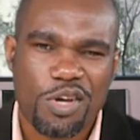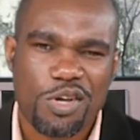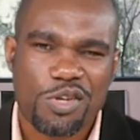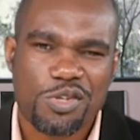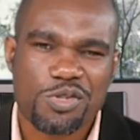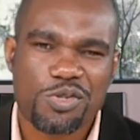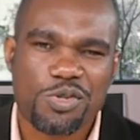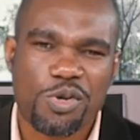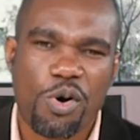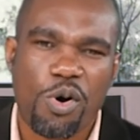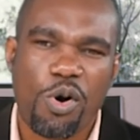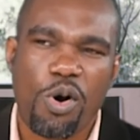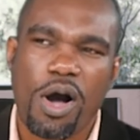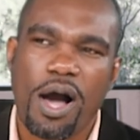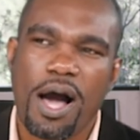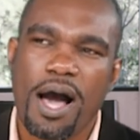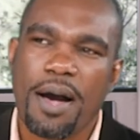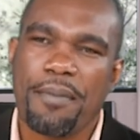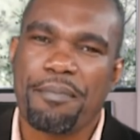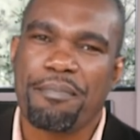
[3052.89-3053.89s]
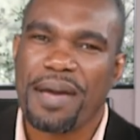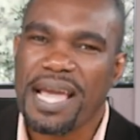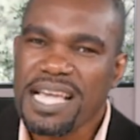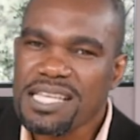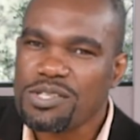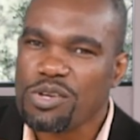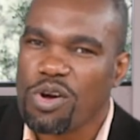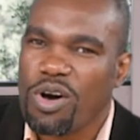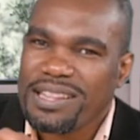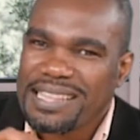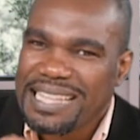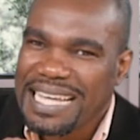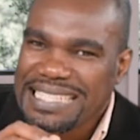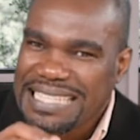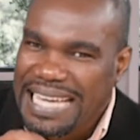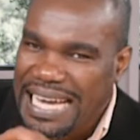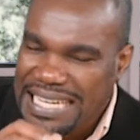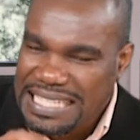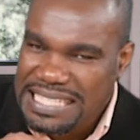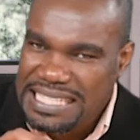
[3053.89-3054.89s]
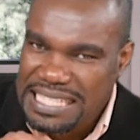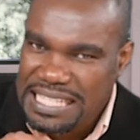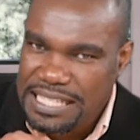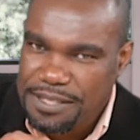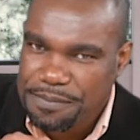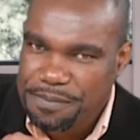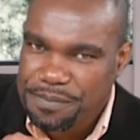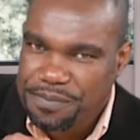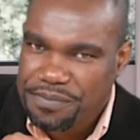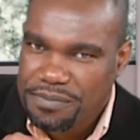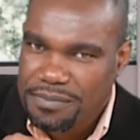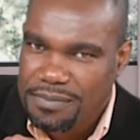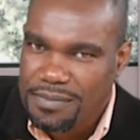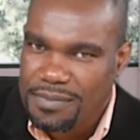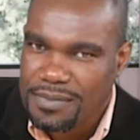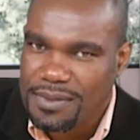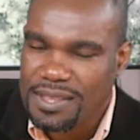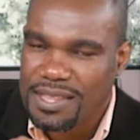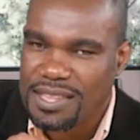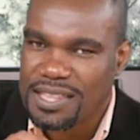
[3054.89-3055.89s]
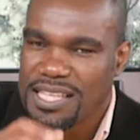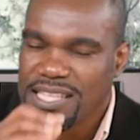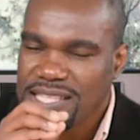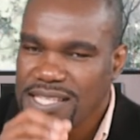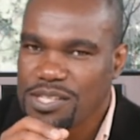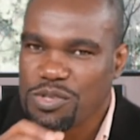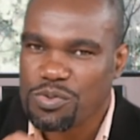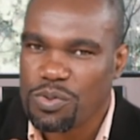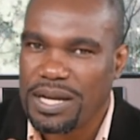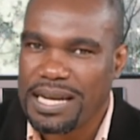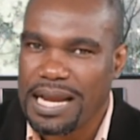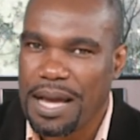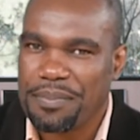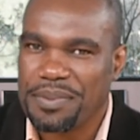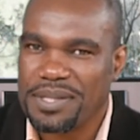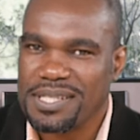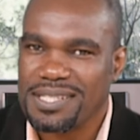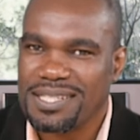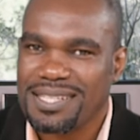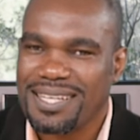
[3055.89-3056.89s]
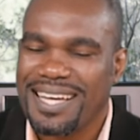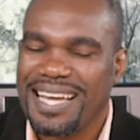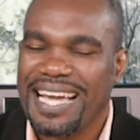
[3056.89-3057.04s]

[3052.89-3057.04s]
So based on that guarantee, this is what happened.